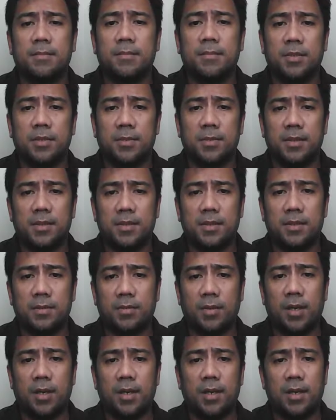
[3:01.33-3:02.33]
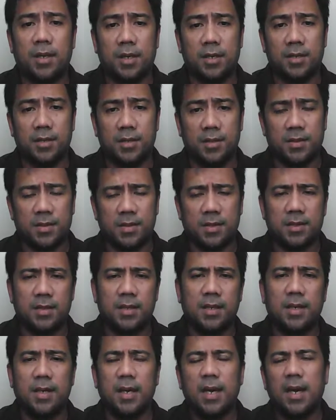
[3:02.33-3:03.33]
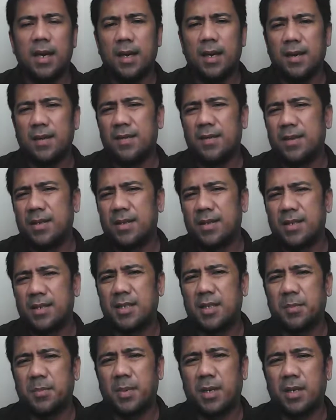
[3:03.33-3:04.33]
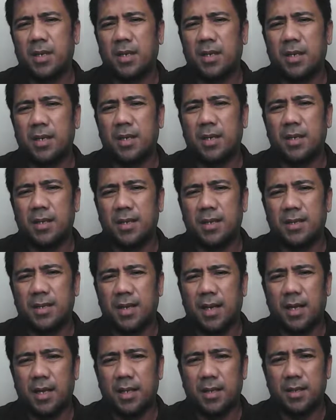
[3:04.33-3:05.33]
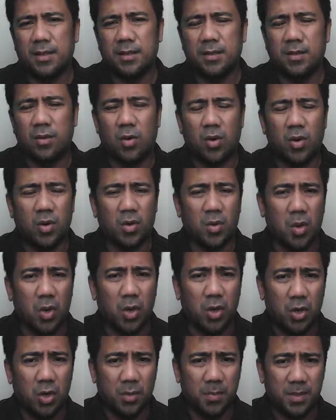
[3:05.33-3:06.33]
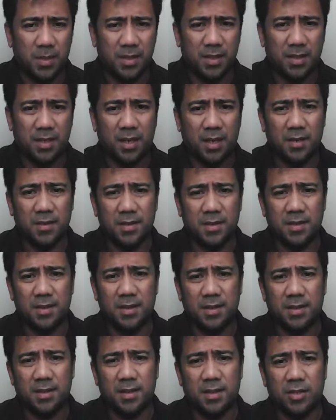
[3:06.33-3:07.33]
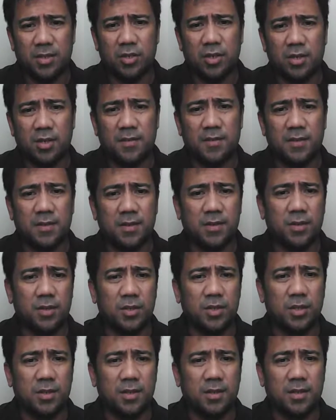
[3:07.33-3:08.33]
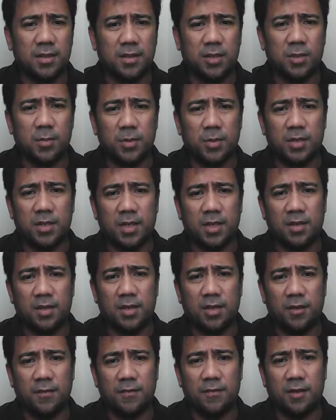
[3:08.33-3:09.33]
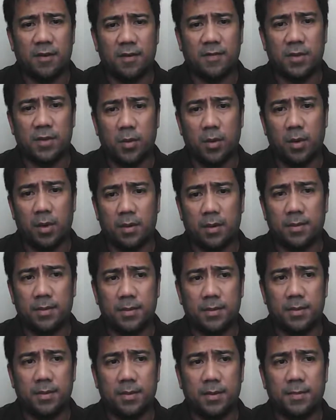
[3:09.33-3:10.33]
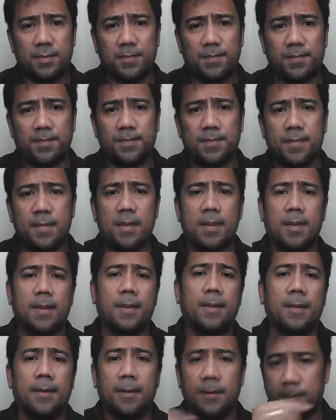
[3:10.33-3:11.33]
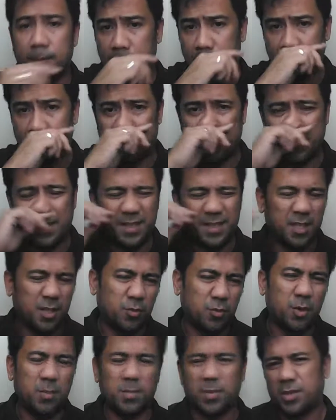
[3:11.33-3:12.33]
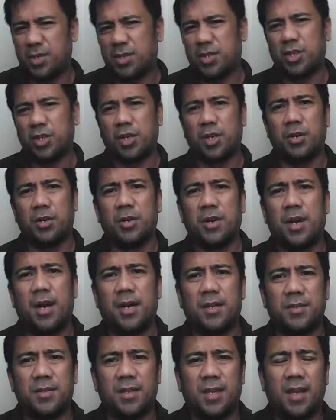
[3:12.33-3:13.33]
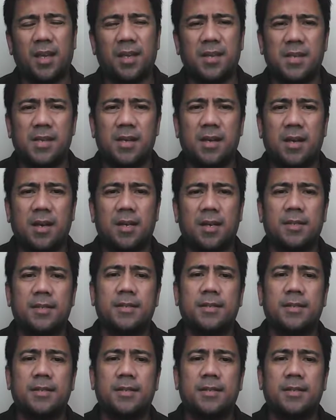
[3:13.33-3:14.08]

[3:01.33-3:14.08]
bishop c3, knight g6. This is typical in Italian or Roy Lopez. The knight in c6 transfers to g6 to protect the e5 square. Alright. He's just repositioning your knight on the king side.